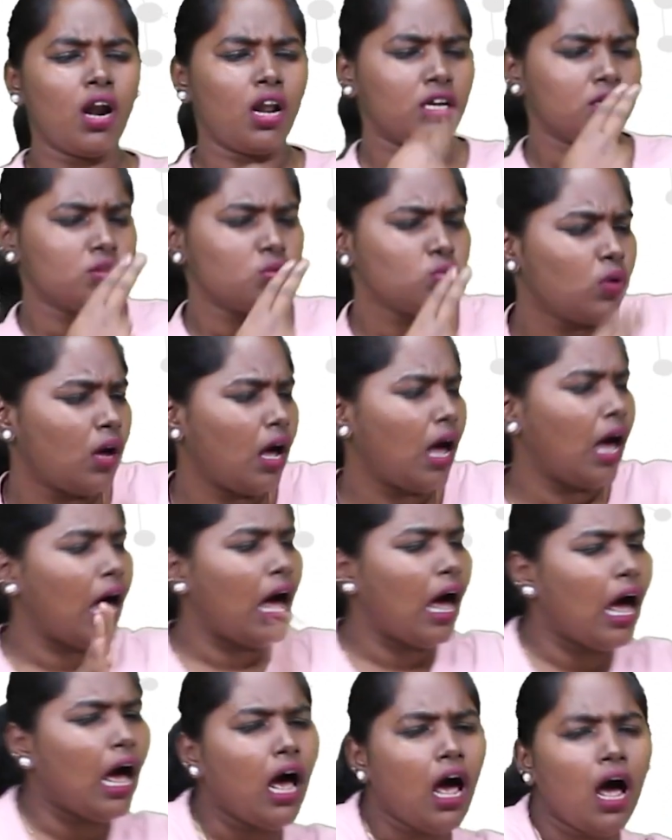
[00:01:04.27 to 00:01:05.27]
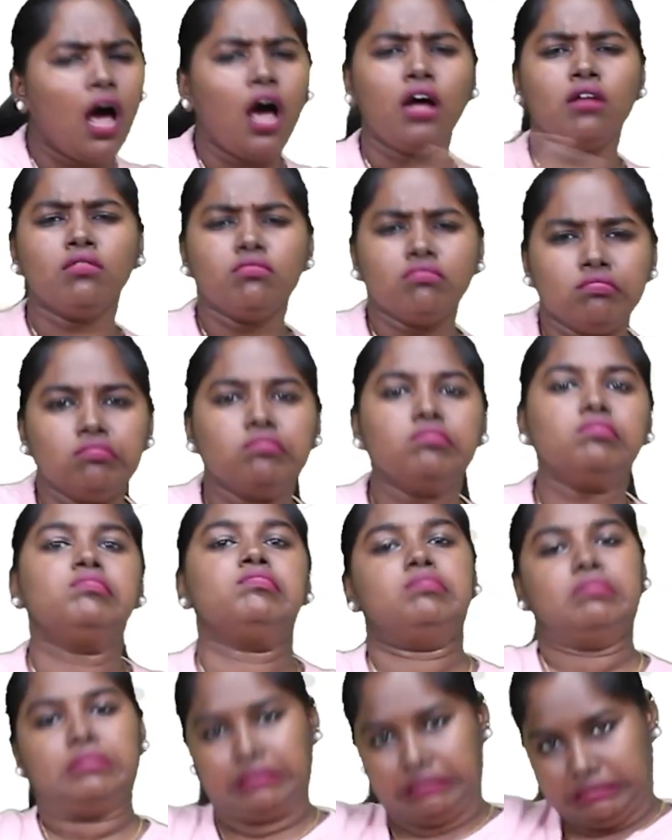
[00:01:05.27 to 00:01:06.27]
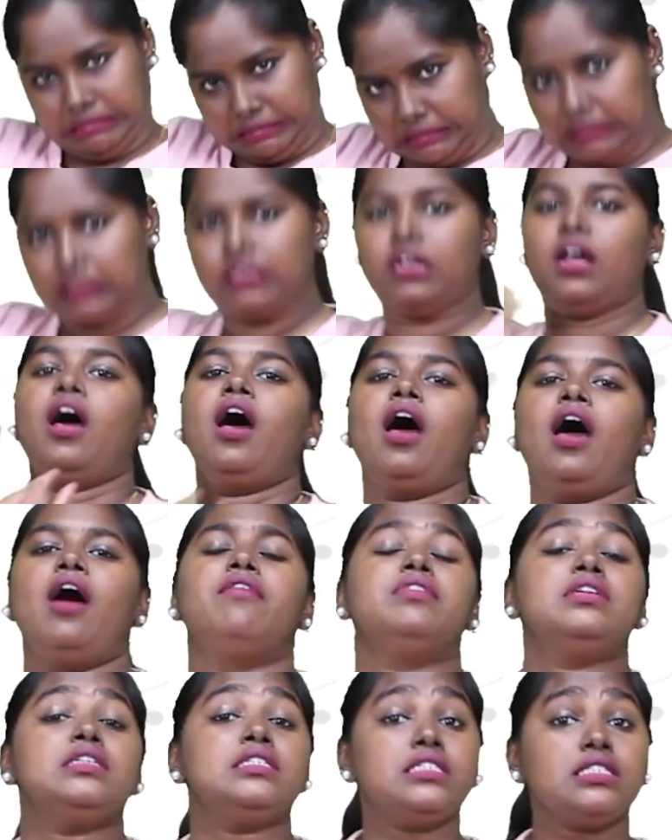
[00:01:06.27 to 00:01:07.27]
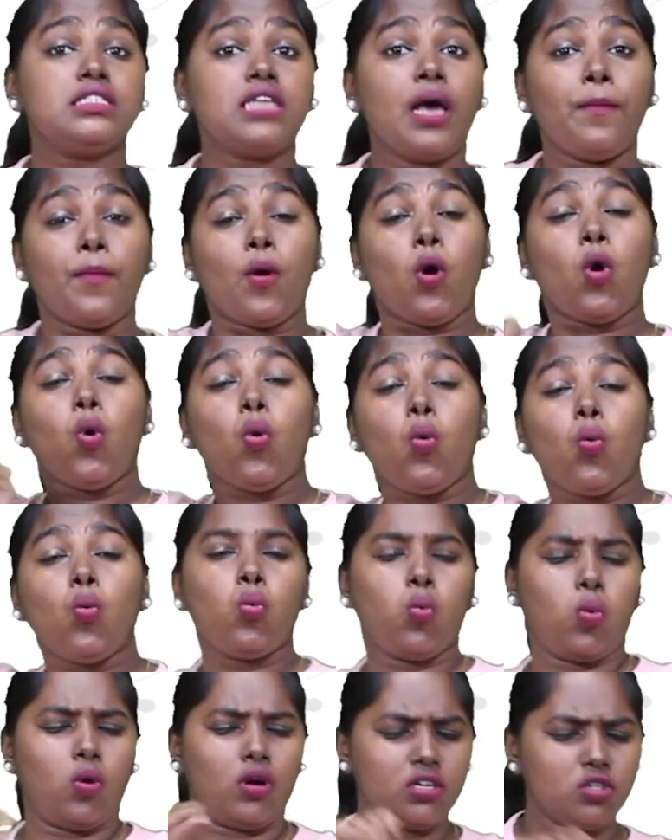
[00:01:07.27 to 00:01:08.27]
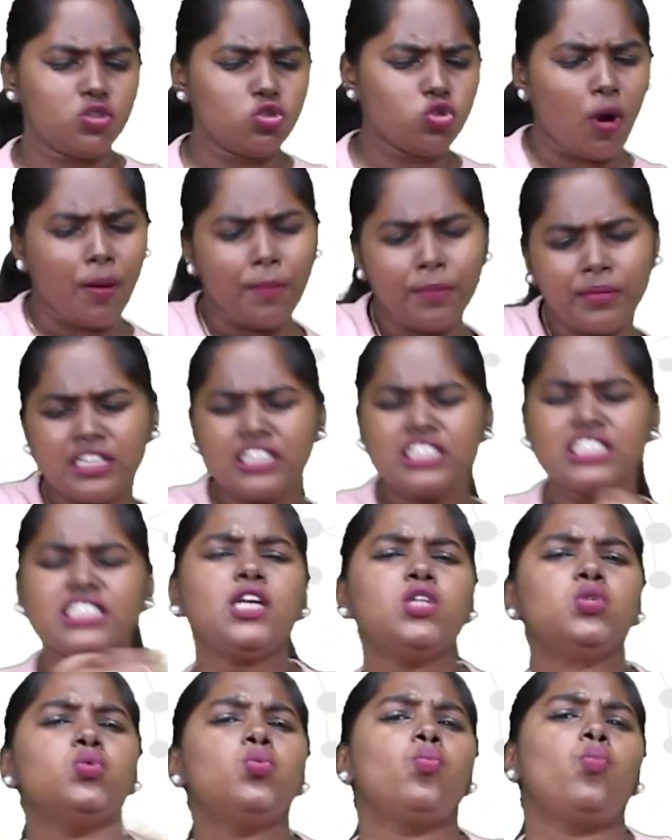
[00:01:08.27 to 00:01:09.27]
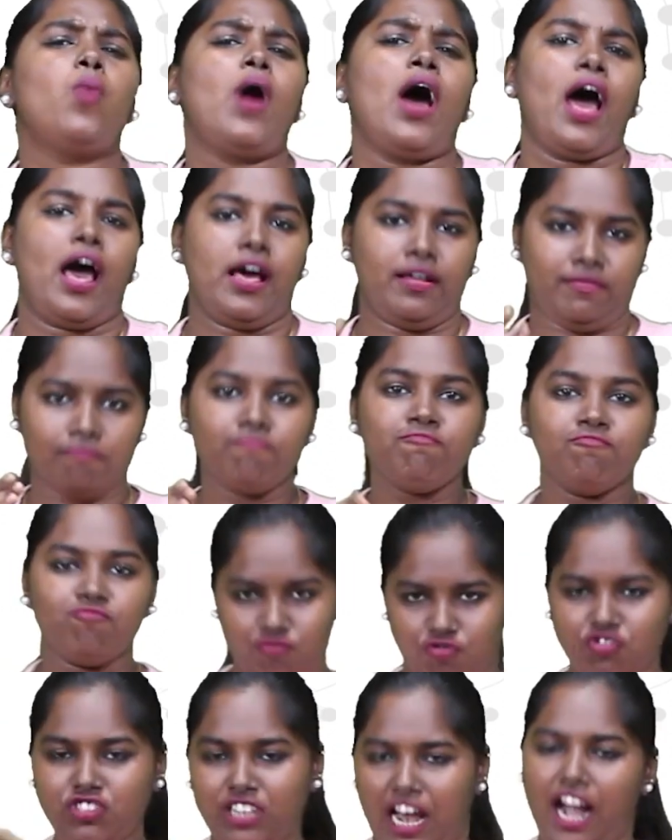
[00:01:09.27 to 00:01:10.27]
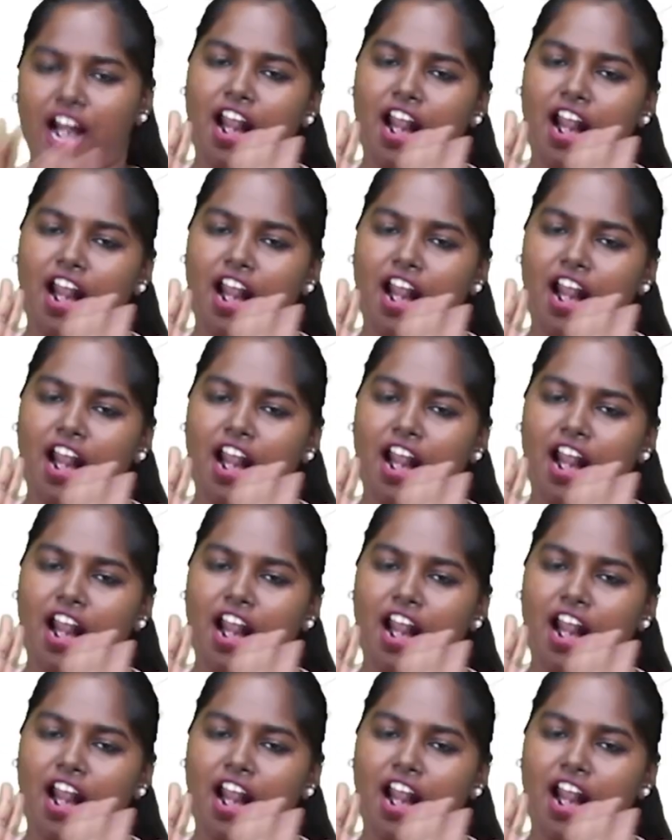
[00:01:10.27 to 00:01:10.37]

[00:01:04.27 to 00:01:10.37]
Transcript: chocolate eating an experience and also shares about her career transition.